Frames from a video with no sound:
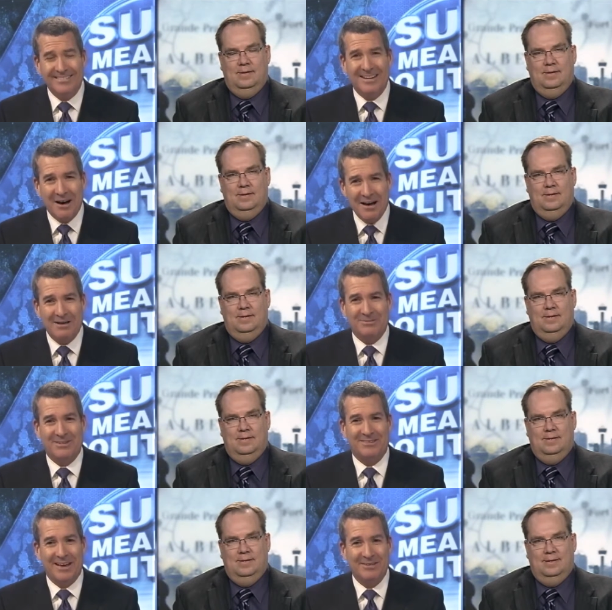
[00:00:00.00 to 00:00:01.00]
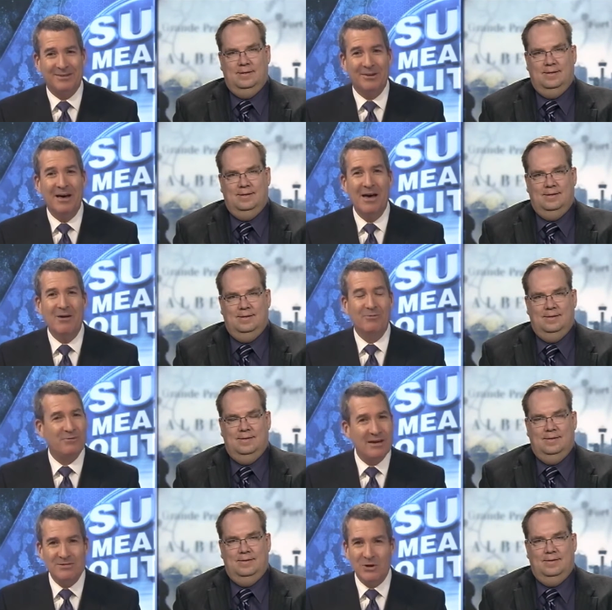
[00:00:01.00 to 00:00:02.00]
Speaker 1: times he's had to
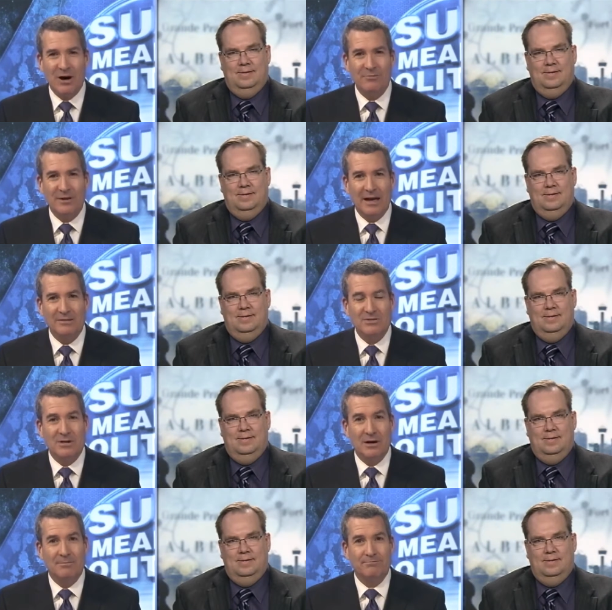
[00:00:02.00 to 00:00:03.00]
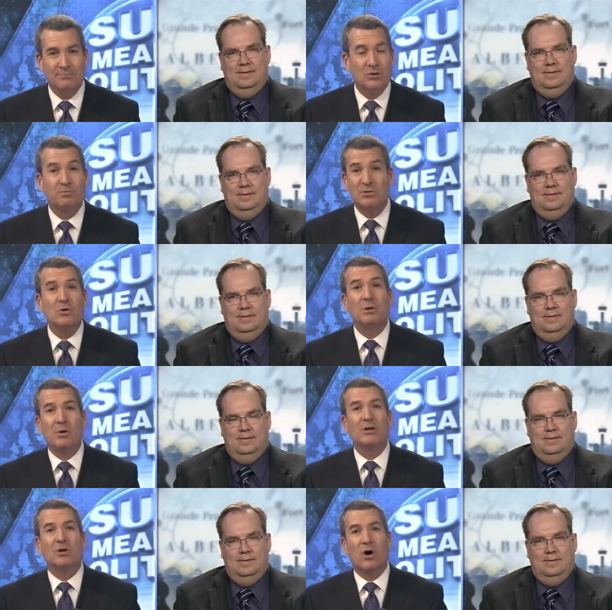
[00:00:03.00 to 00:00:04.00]
face off against uh, presumably
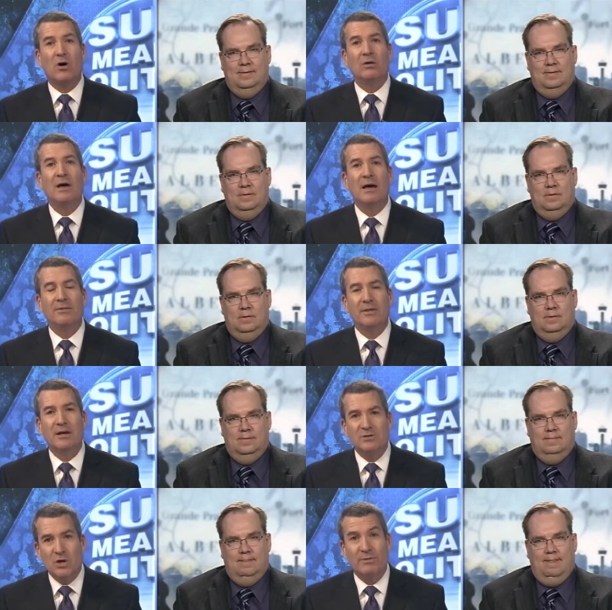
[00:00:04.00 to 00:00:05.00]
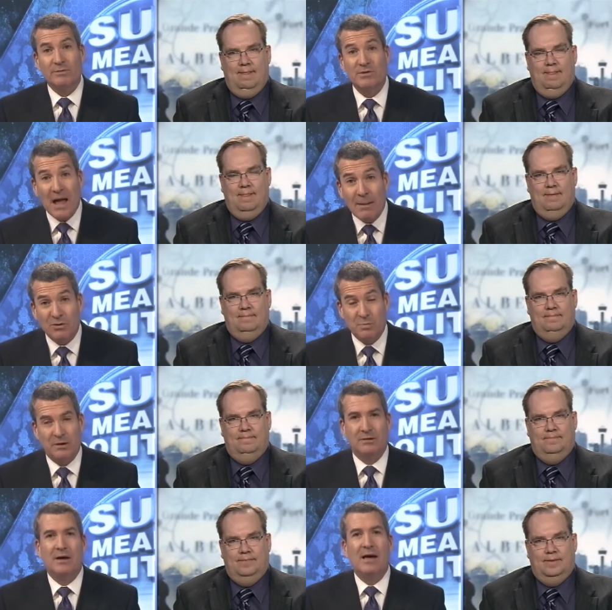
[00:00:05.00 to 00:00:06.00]
what you call the conservative
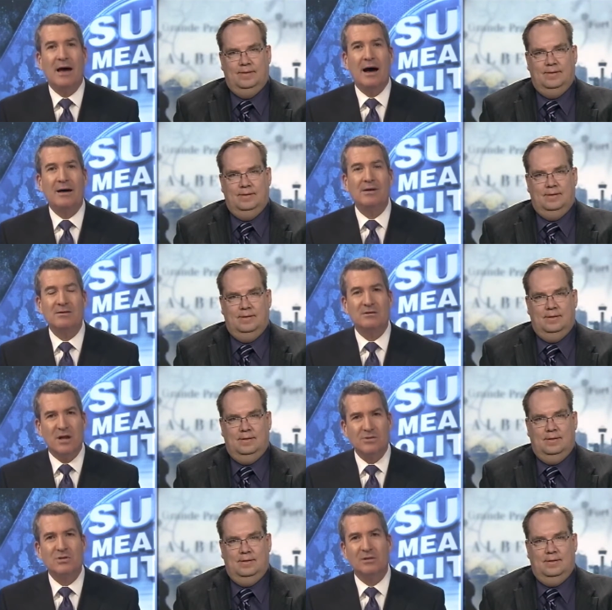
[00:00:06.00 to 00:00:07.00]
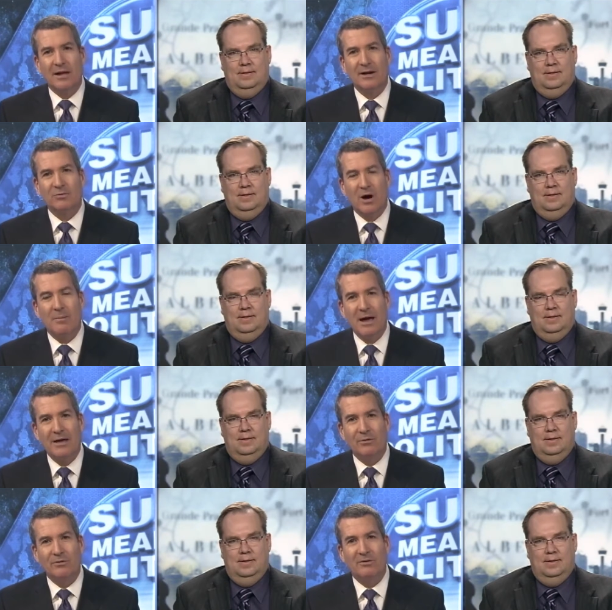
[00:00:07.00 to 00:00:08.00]
establishment uh, that doesn't like Rob
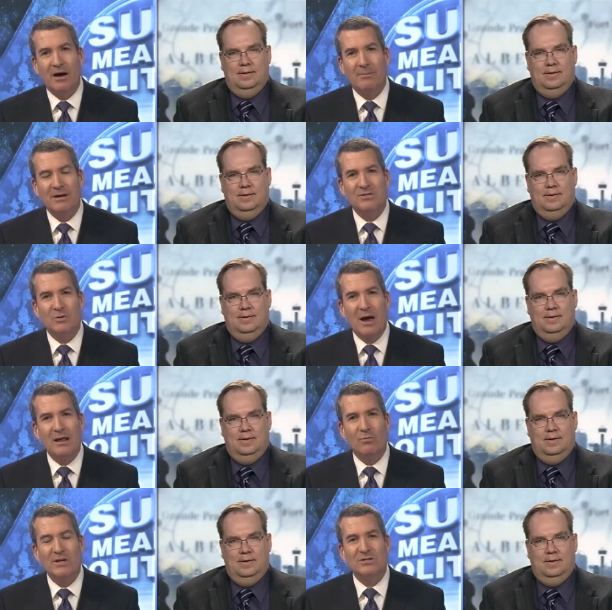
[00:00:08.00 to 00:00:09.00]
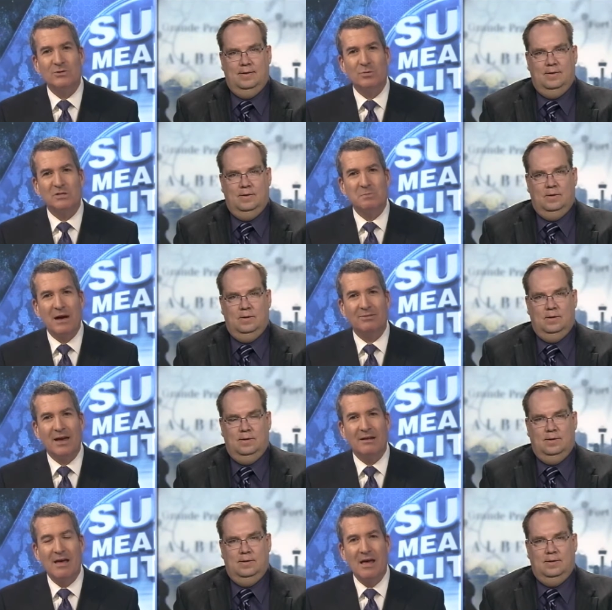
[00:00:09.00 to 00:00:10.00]
Anders. Um, is there any reason to expect
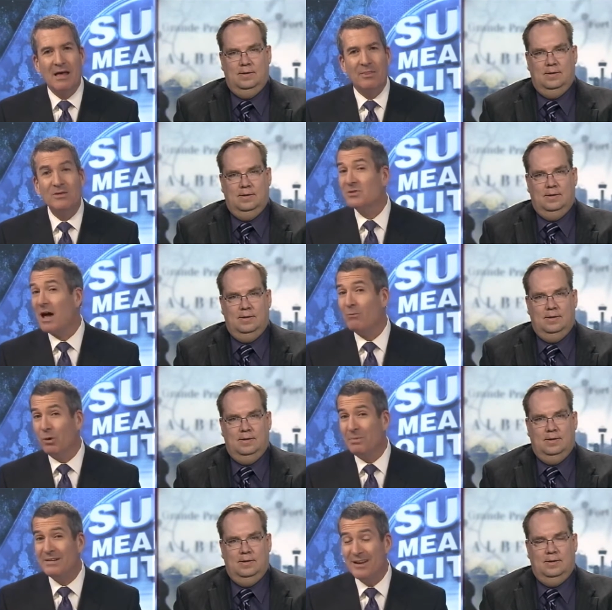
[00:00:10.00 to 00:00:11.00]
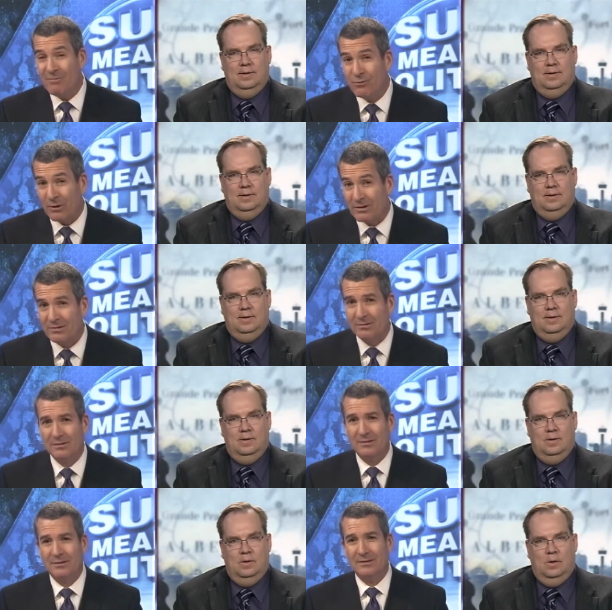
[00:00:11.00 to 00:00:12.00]
that this time will be different?
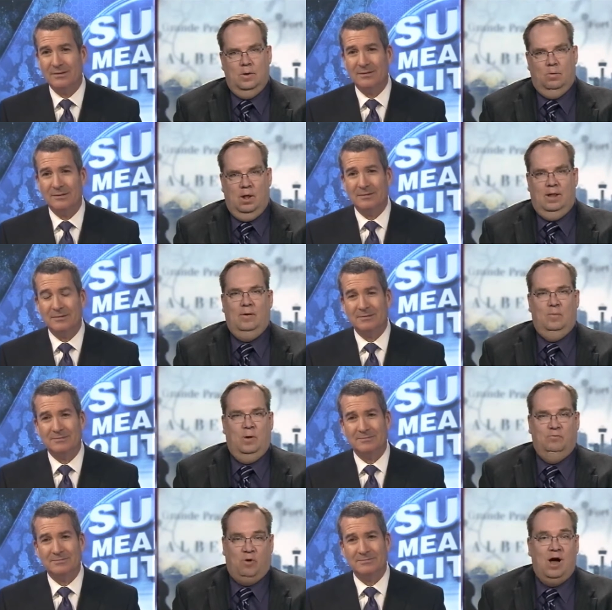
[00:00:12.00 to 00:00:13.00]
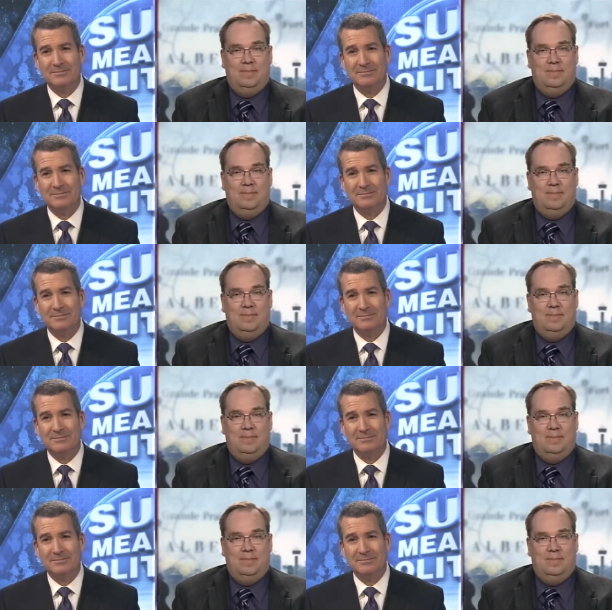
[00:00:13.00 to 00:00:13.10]
Speaker 2: Well, Rob